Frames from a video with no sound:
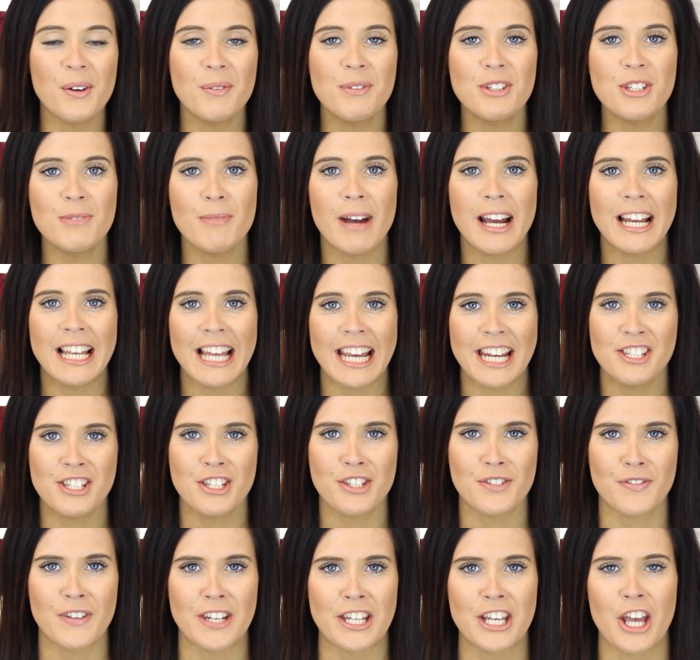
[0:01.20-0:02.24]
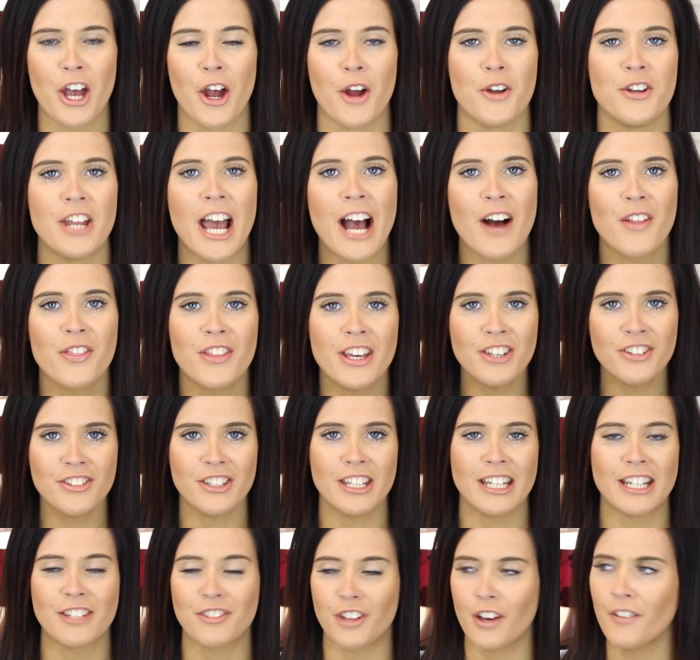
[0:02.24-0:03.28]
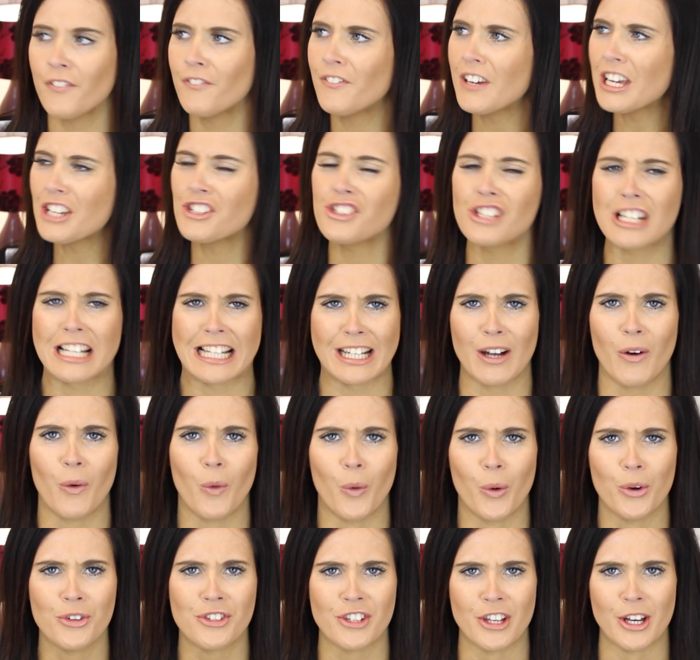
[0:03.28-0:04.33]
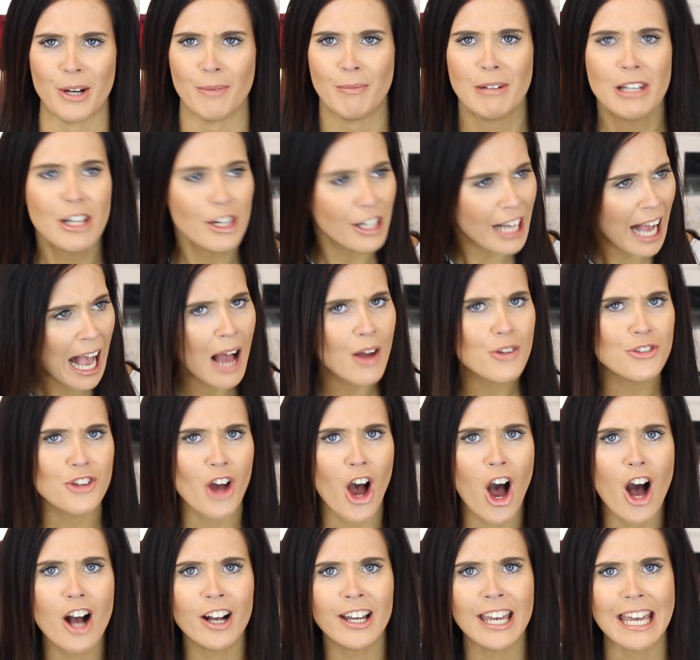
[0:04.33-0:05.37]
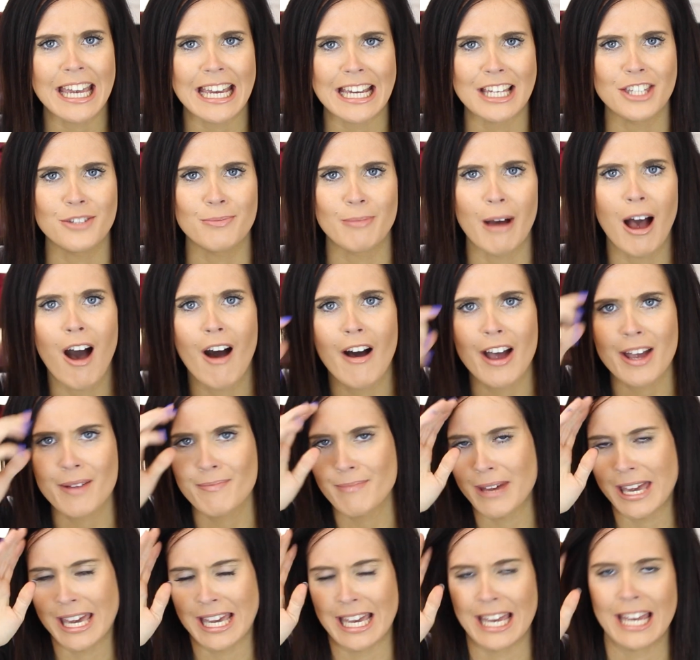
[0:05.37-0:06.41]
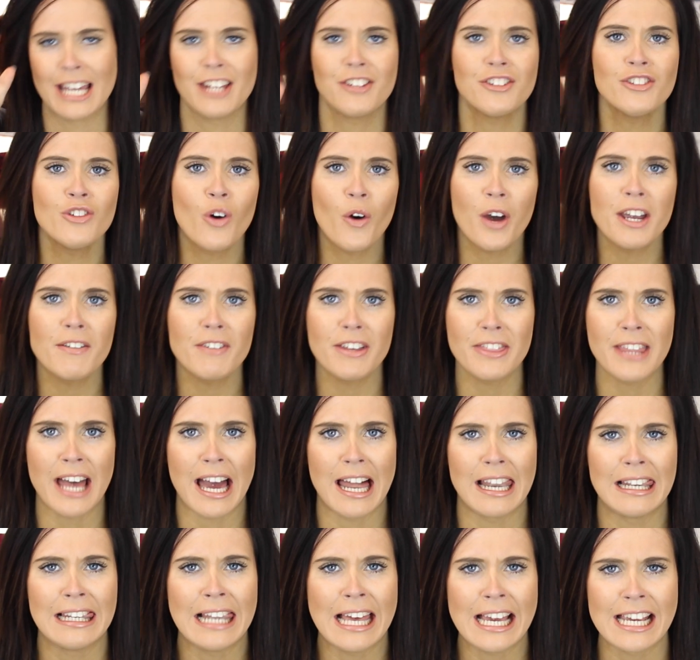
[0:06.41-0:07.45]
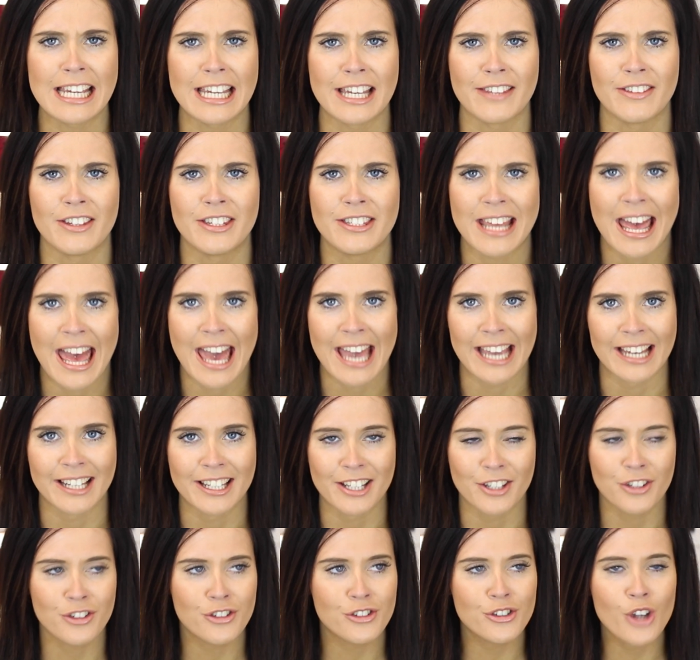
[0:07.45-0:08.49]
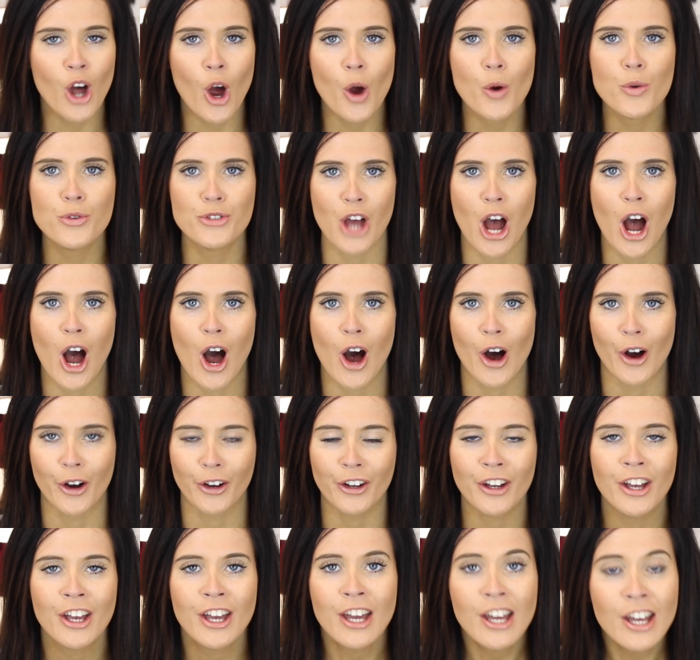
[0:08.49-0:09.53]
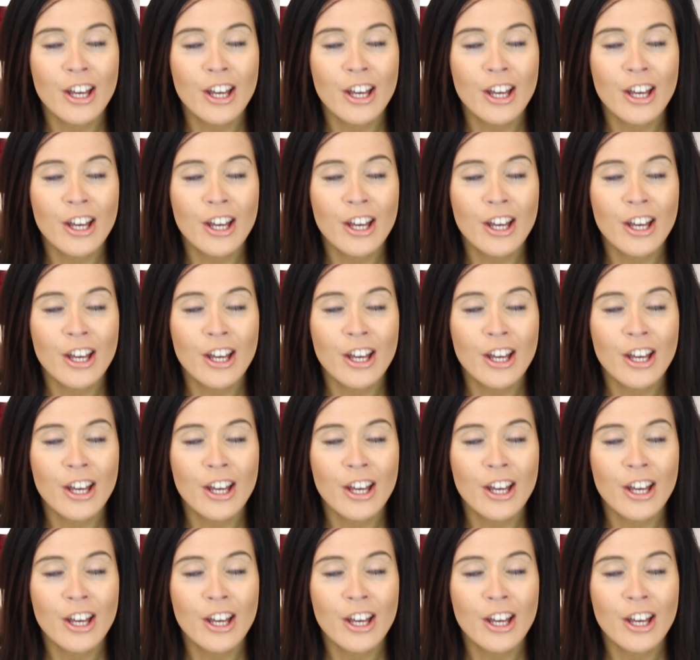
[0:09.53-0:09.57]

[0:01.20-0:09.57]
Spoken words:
Welcome to my latest video. Now this is officially autumn. Look how dark it is behind me. It's not even that late in the day and it's so dark.